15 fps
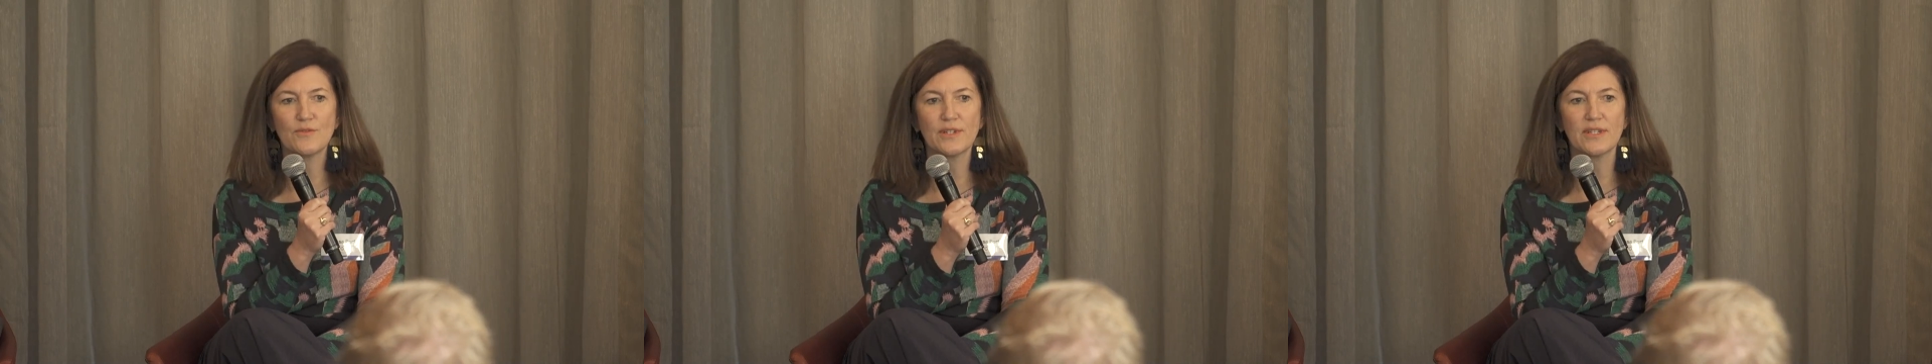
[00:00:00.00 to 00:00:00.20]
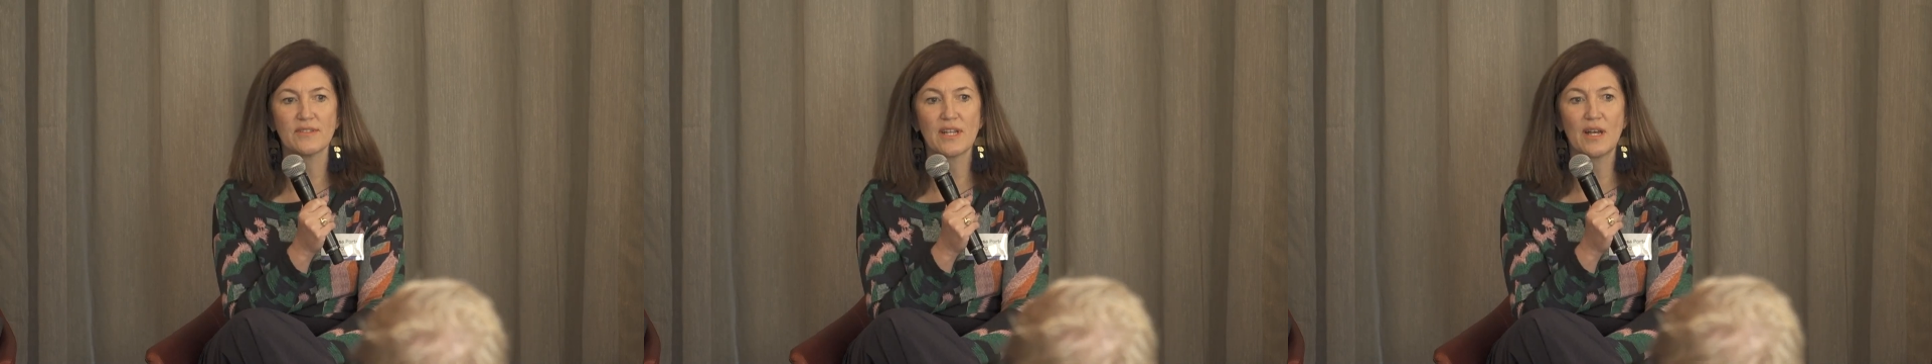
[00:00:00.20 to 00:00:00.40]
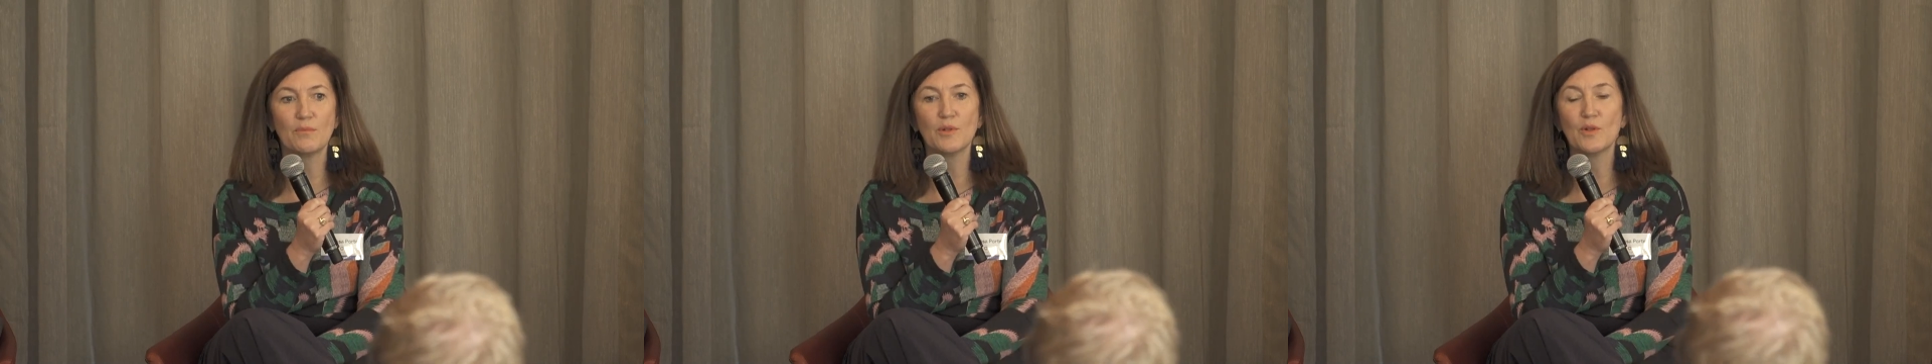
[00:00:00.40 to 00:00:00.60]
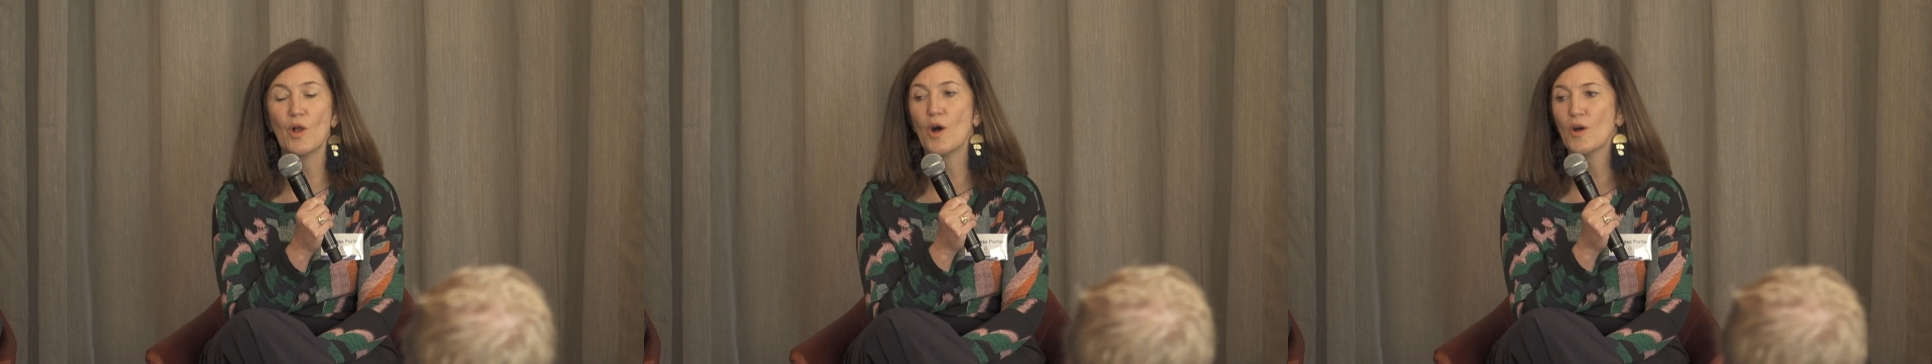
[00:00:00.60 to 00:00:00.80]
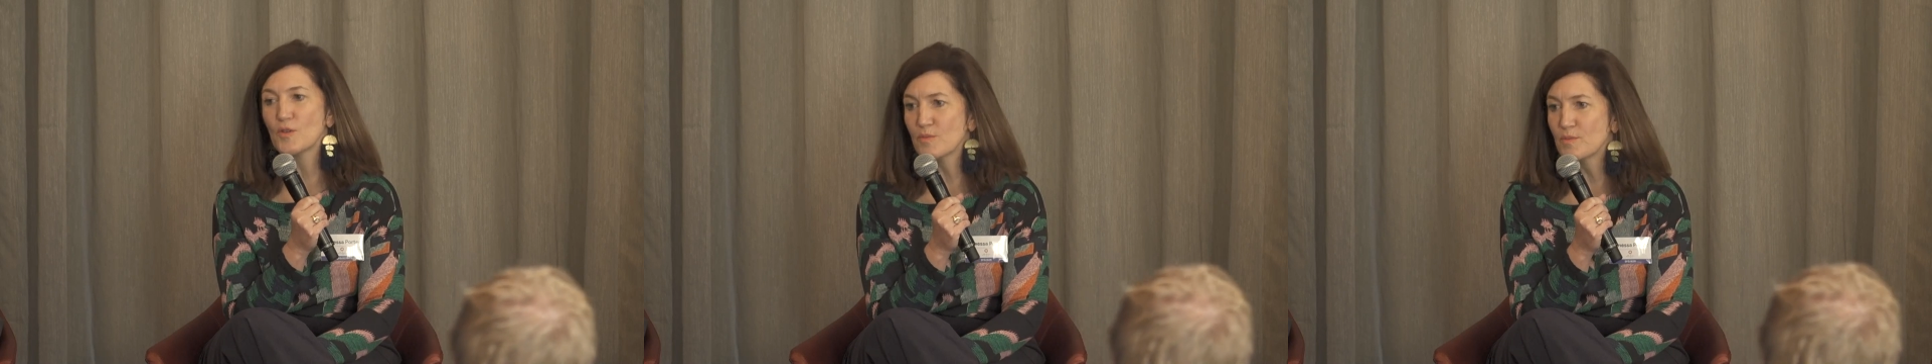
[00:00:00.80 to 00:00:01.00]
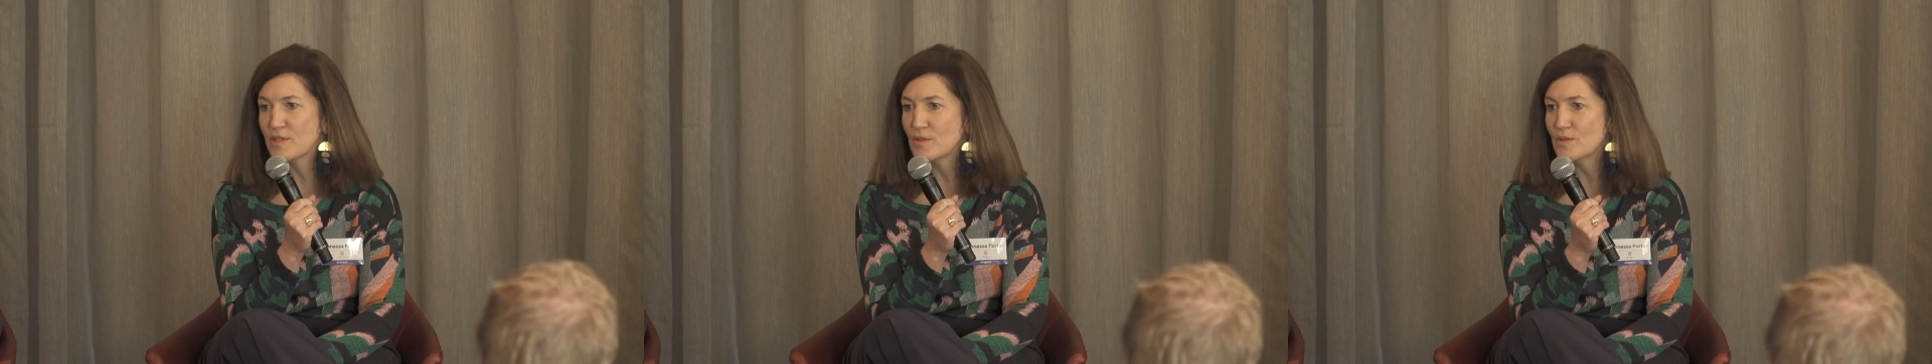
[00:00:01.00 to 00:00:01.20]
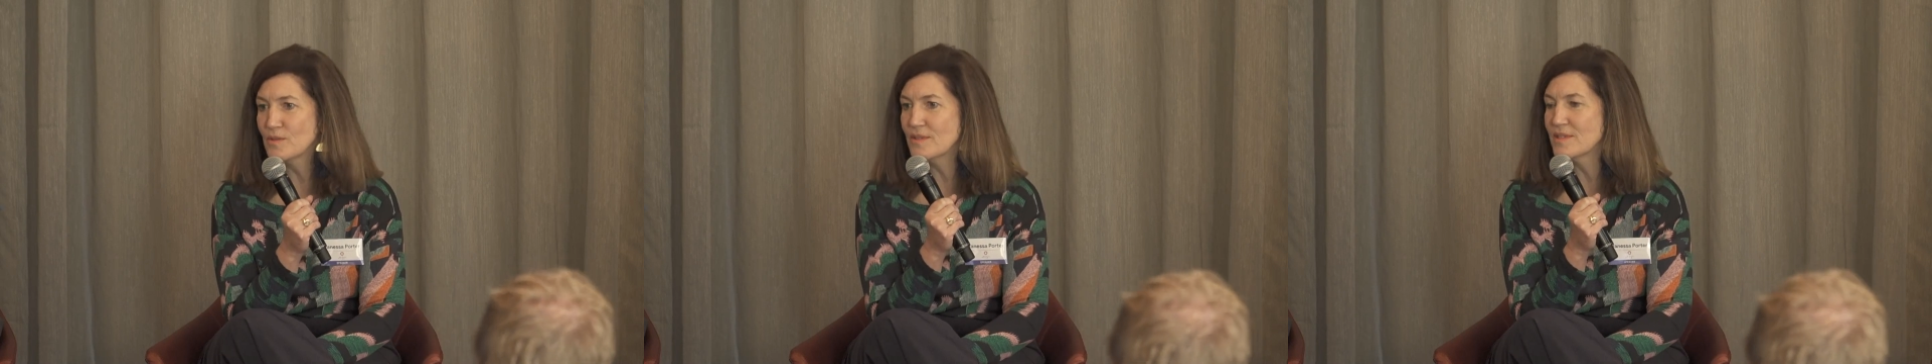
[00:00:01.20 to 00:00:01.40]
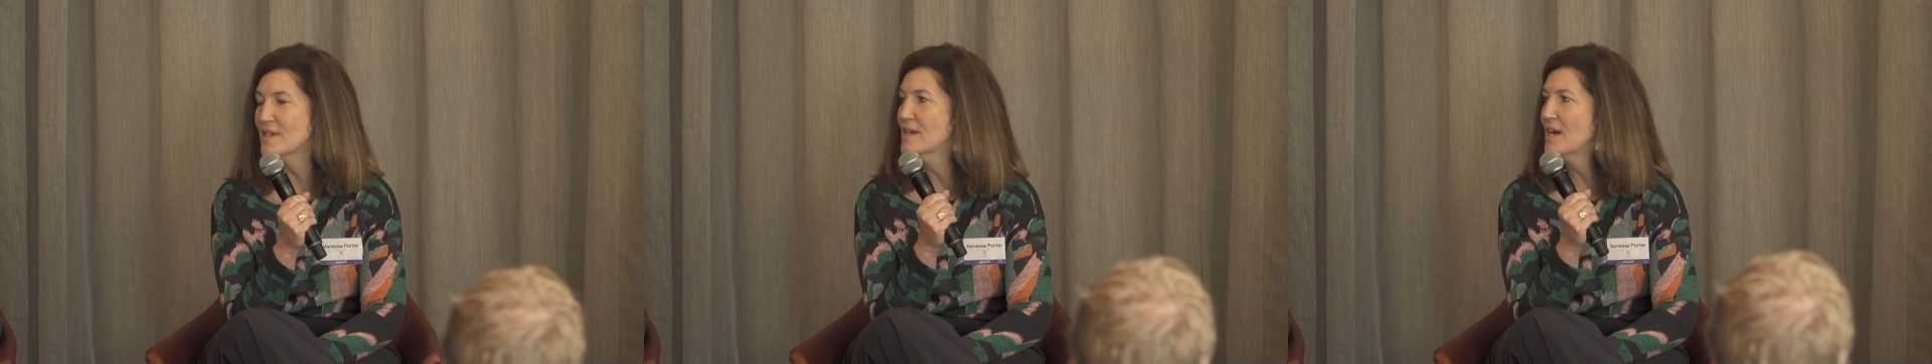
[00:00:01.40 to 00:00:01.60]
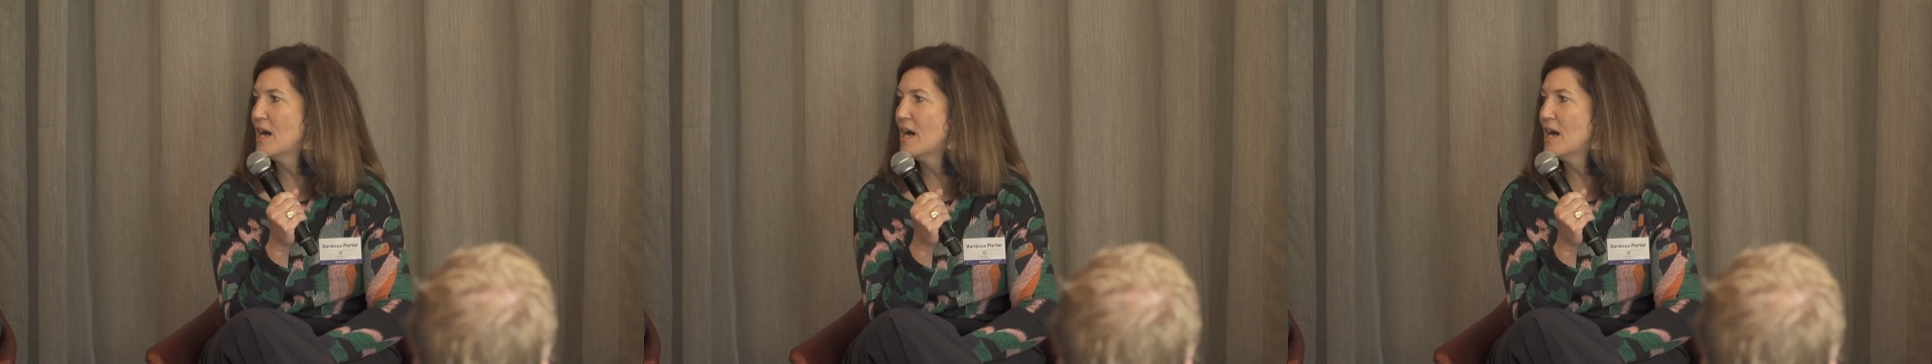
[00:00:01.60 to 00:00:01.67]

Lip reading: for example, hospitals.